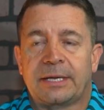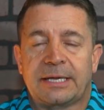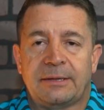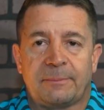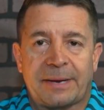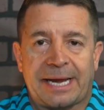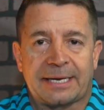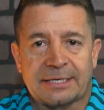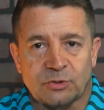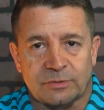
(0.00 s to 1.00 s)
then the
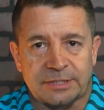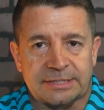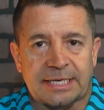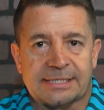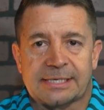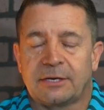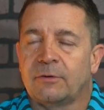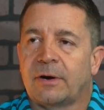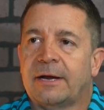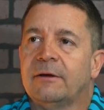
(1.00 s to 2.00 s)
panic sort of sets in,
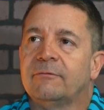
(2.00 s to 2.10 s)
right?